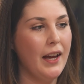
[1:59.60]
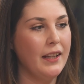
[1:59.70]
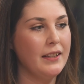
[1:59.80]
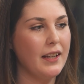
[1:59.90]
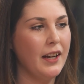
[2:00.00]

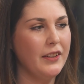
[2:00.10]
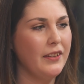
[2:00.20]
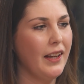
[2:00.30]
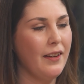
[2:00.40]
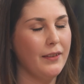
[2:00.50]
and I
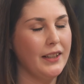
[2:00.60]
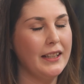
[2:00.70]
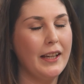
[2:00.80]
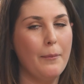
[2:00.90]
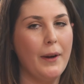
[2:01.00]
knew that if I
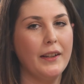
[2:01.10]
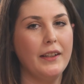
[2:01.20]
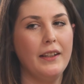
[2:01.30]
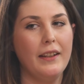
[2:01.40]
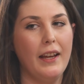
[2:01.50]
did get
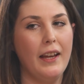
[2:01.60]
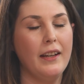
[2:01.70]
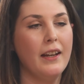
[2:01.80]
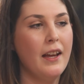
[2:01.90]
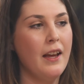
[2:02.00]
pregnant, then